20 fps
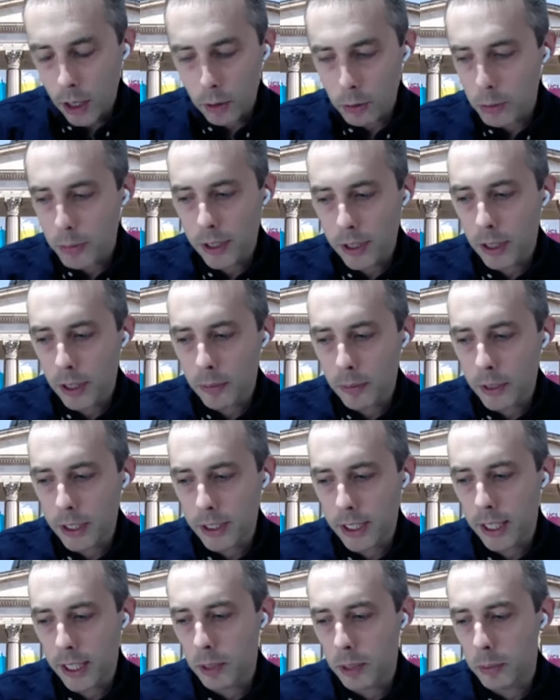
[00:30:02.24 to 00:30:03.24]
I can't remember the number
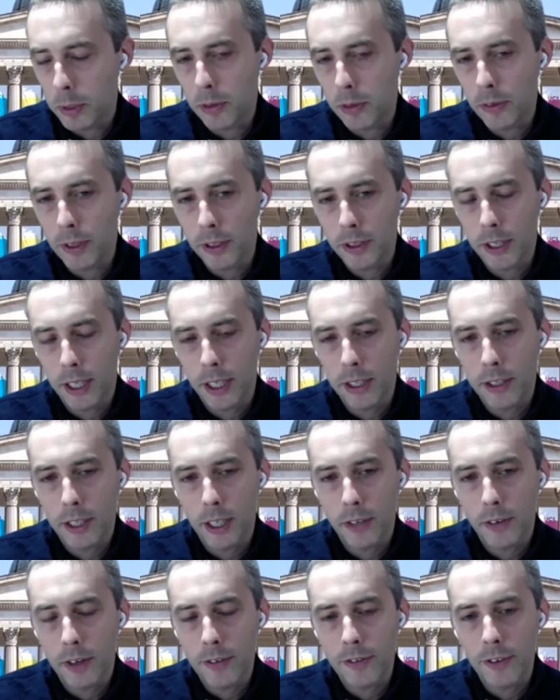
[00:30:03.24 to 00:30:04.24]
exactly, but so let's
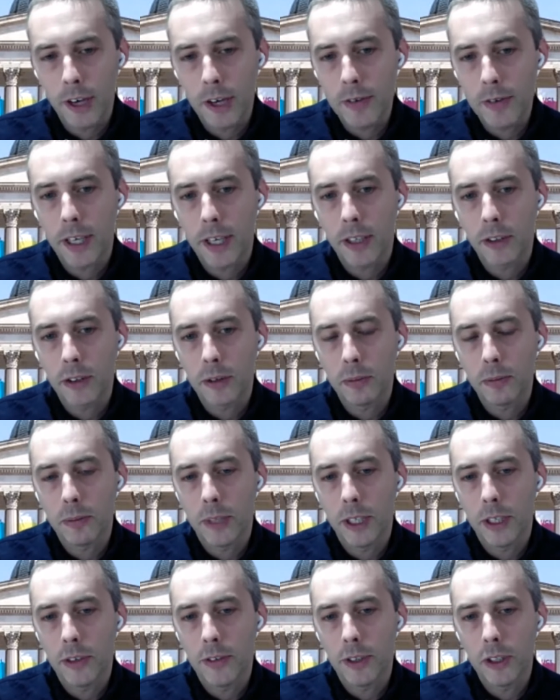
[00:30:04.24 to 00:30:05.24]
say around five
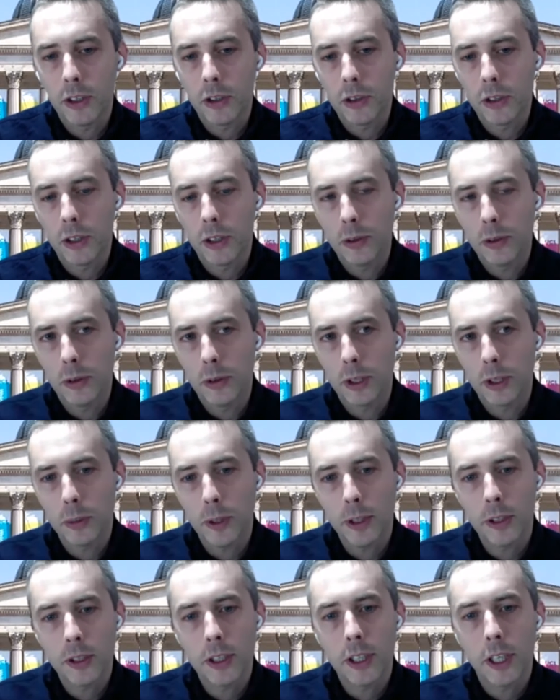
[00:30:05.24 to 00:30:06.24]
thousand individuals who were
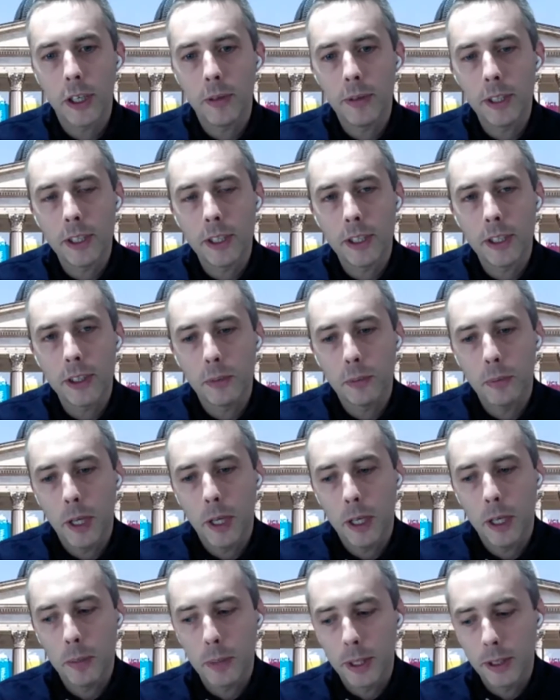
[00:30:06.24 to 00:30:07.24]
experiencing homelessness and
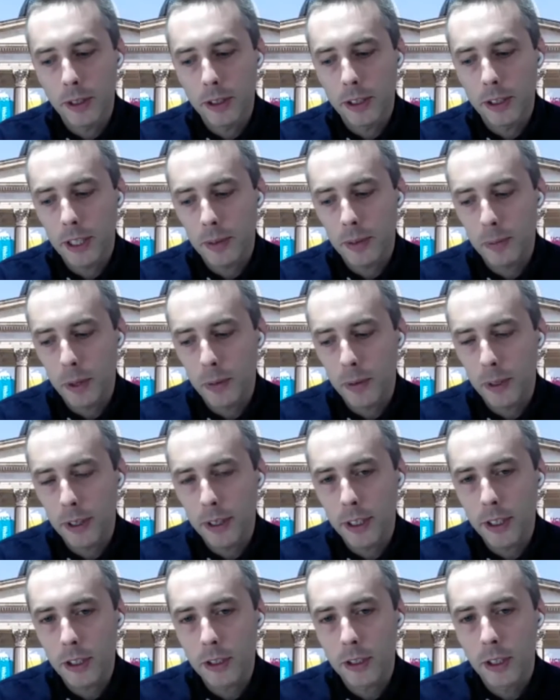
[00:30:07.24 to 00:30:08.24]
had been seen by one
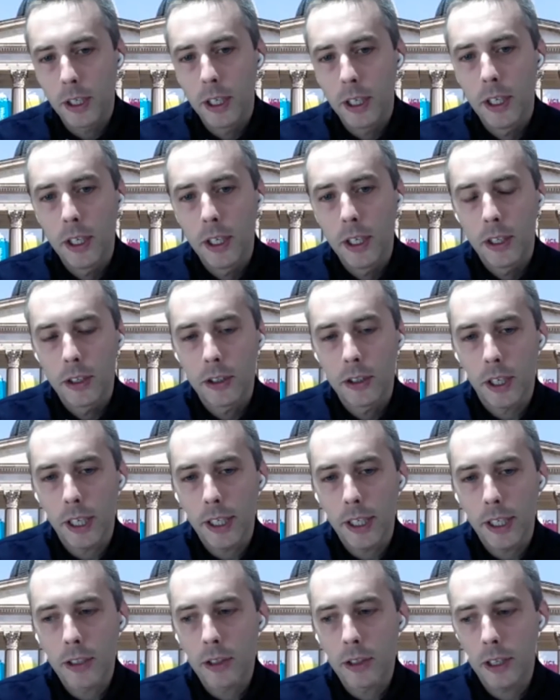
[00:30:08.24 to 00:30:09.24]
of these
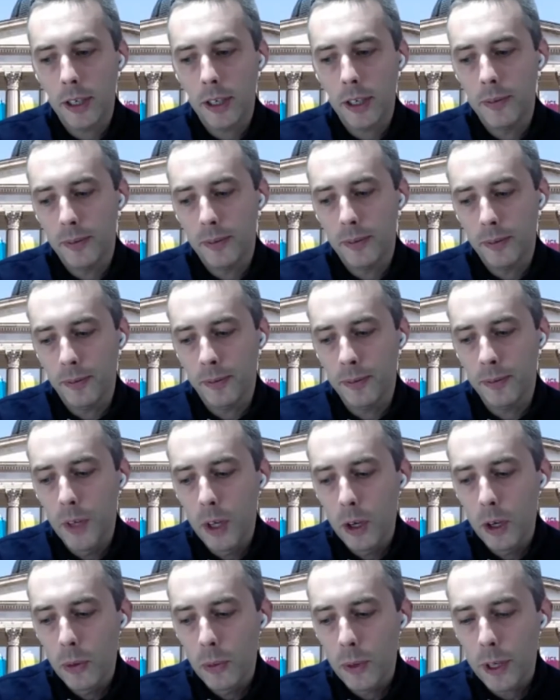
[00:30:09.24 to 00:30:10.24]
sites. Um,
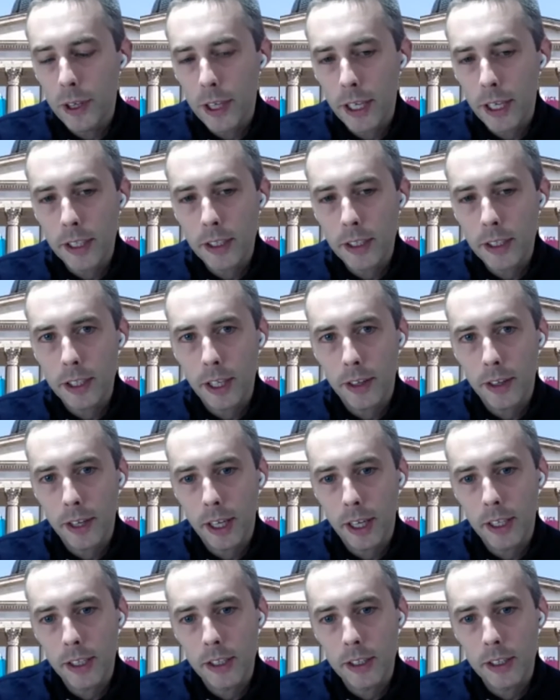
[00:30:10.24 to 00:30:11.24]
we then sent
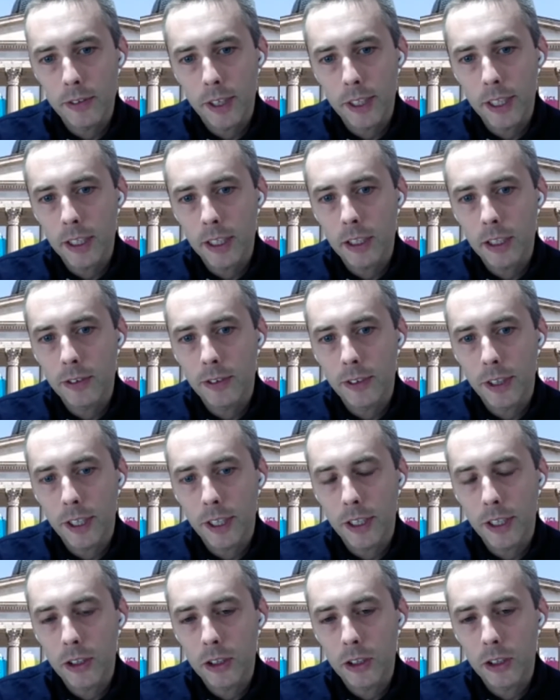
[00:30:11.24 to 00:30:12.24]
that list of
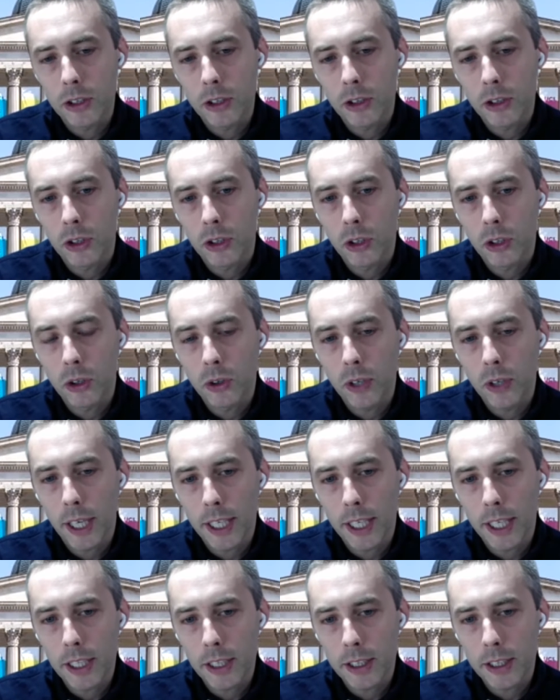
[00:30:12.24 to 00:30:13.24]
identifiers to
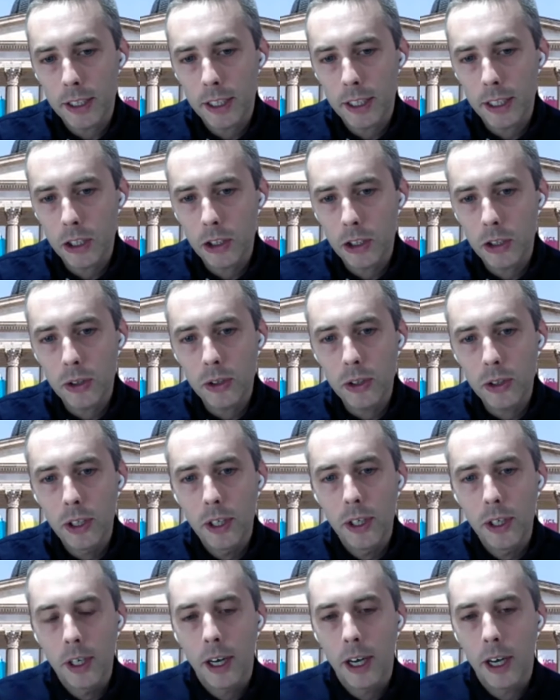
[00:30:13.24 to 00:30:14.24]
N H S Digital,
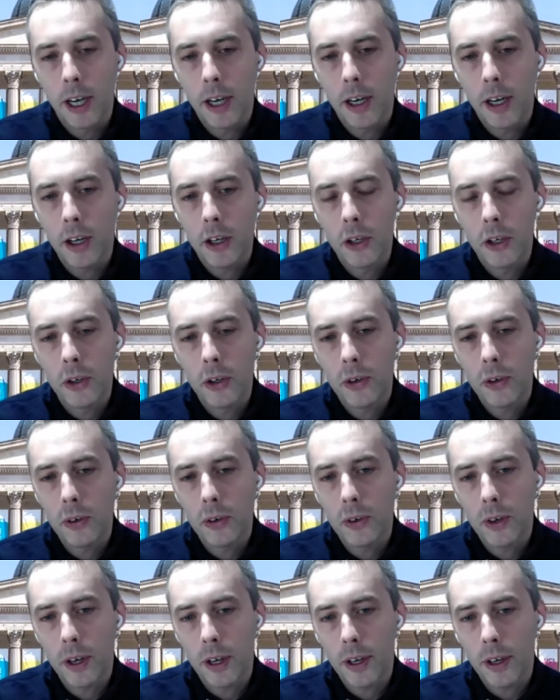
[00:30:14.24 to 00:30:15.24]
uh,
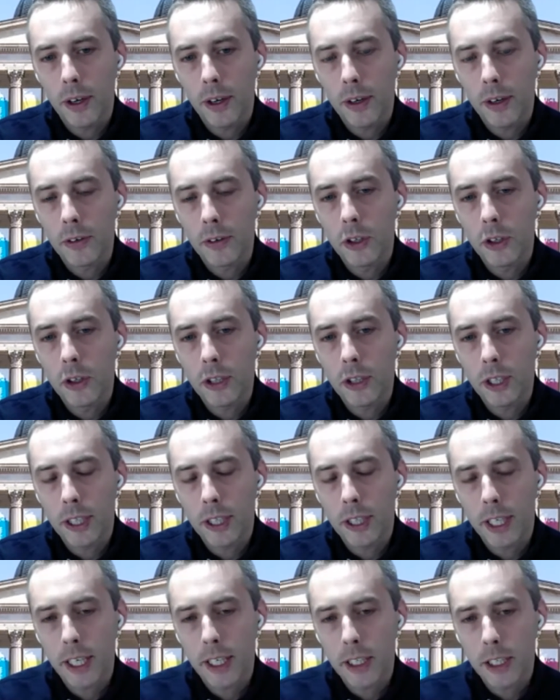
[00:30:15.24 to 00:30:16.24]
who, uh,
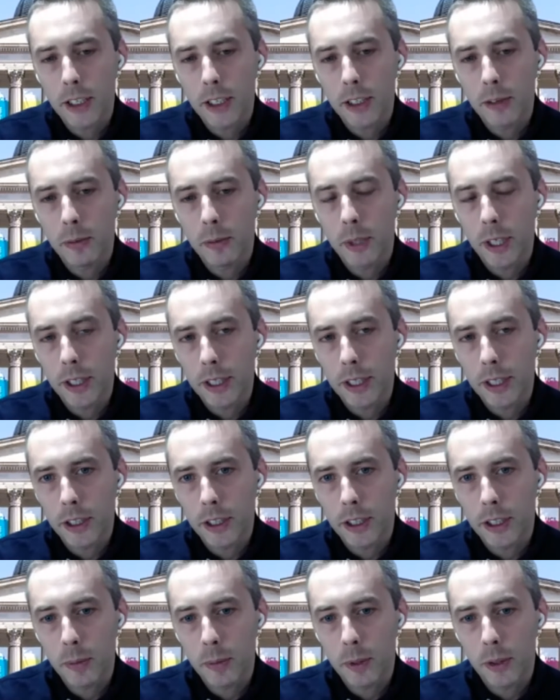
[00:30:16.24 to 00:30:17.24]
using the N H S number and the
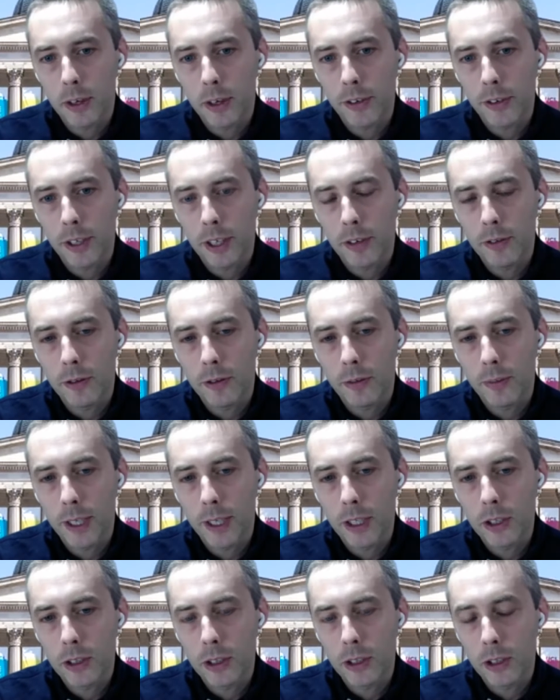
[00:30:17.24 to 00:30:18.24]
other demographic
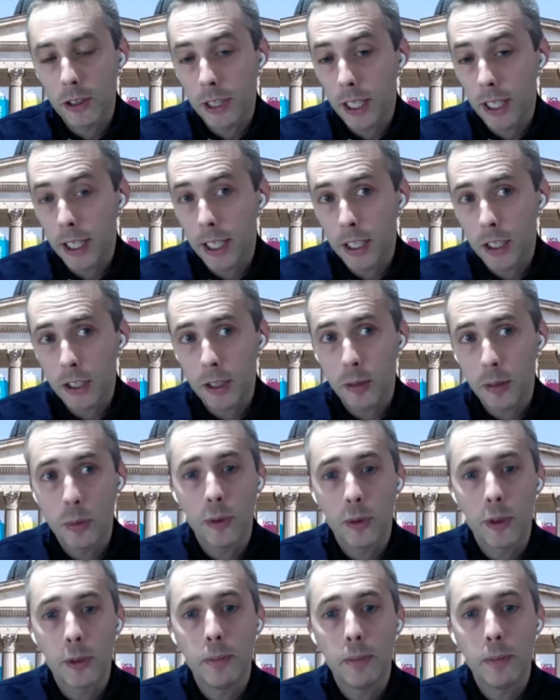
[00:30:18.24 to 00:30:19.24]
information, because the N H S
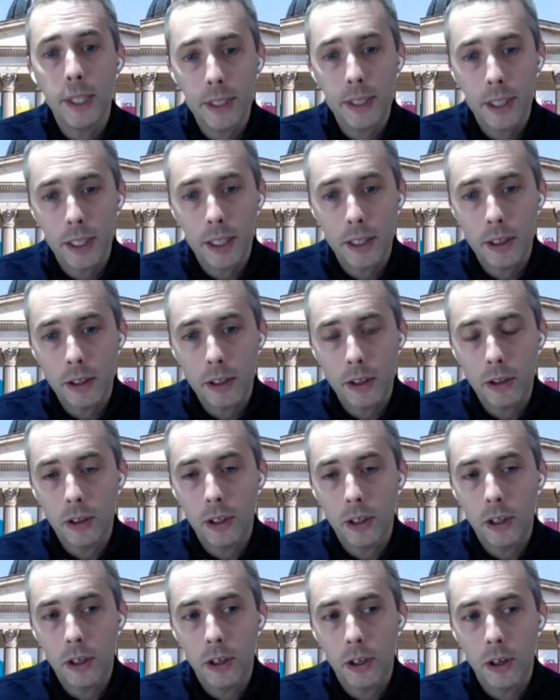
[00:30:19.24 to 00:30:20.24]
number was missing
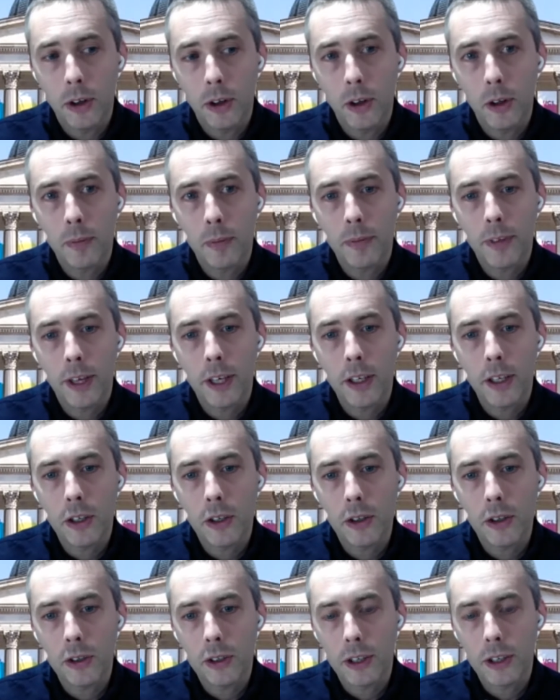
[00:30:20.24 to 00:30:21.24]
on all of them, they
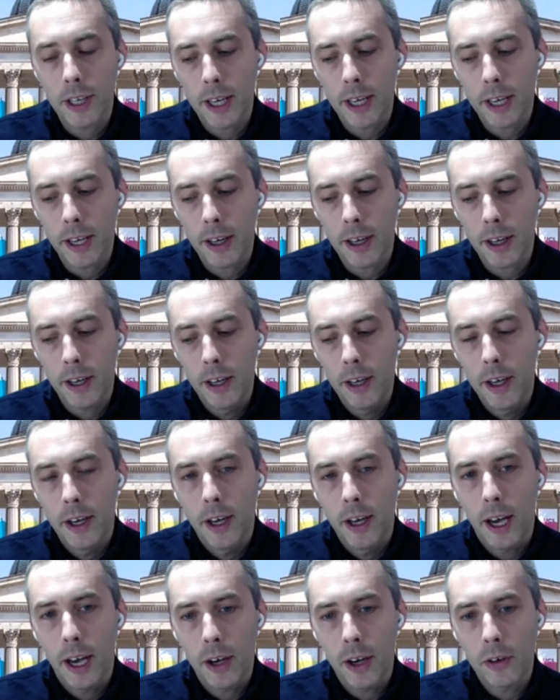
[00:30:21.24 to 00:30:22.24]
used their
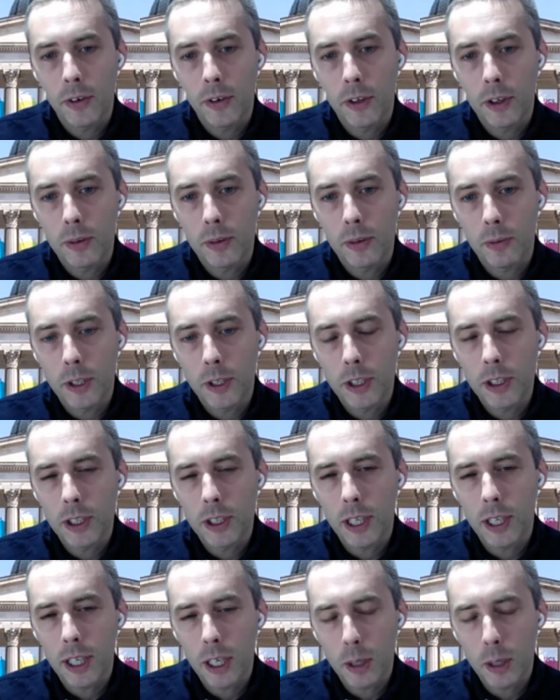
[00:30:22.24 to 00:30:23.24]
algorithm, which
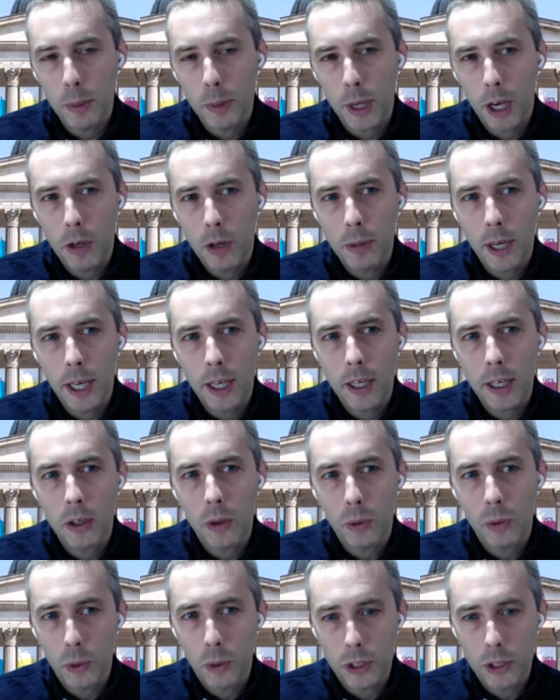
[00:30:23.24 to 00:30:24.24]
is a little bit opaque,
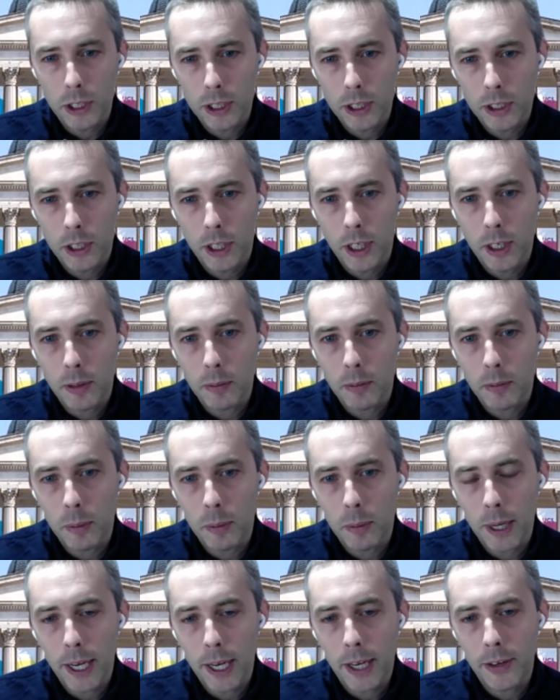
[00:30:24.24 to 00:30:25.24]
or was at the time,
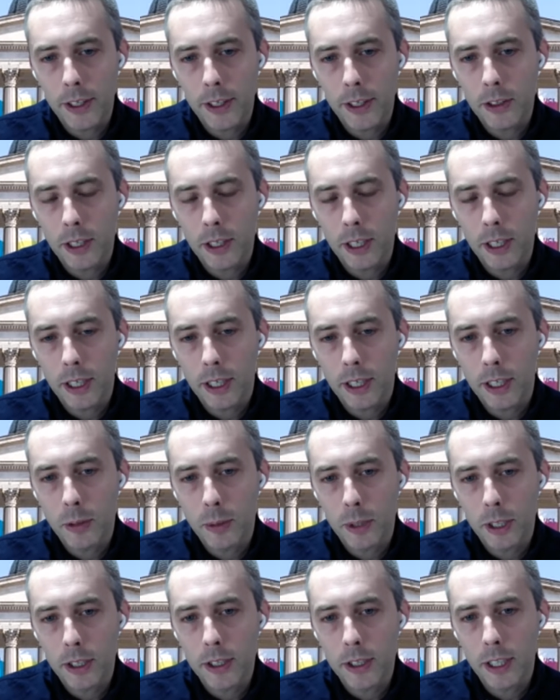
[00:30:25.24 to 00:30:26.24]
about how they do the
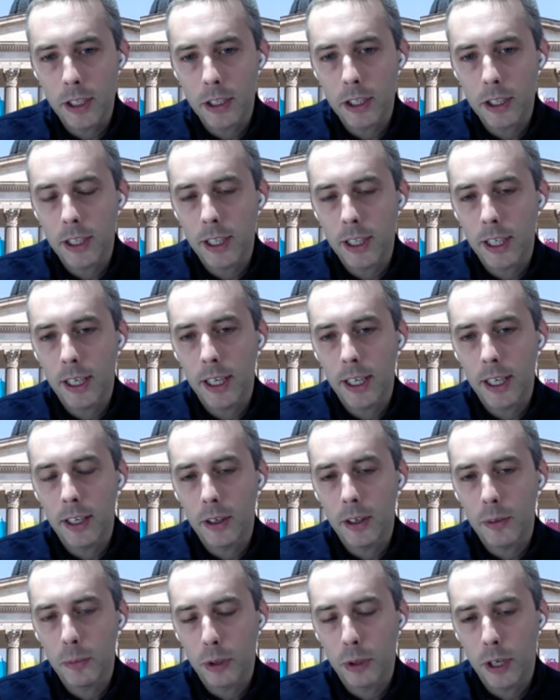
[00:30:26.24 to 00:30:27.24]
linkage. But essentially, they
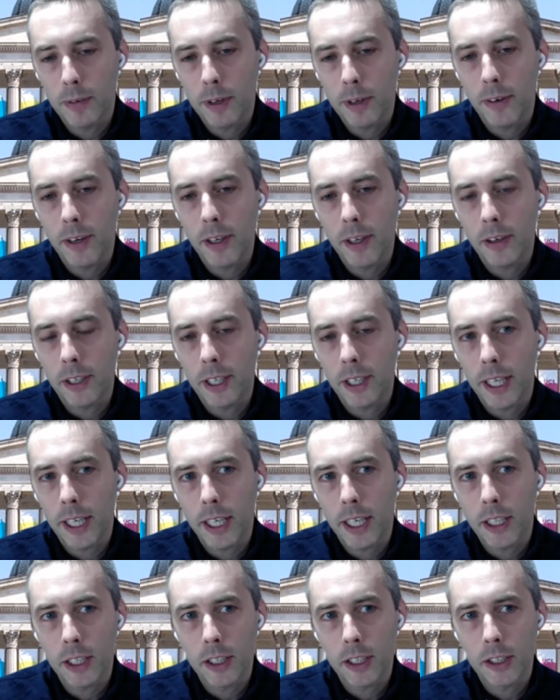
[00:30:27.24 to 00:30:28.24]
link primarily on an
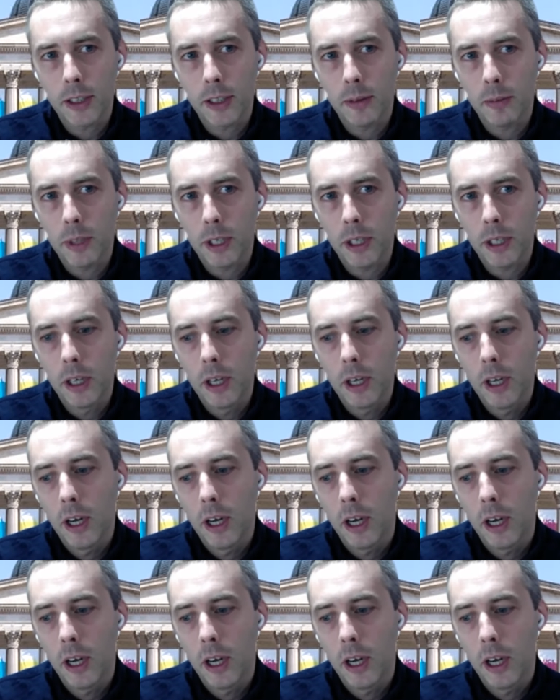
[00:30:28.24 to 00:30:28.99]
N H S number,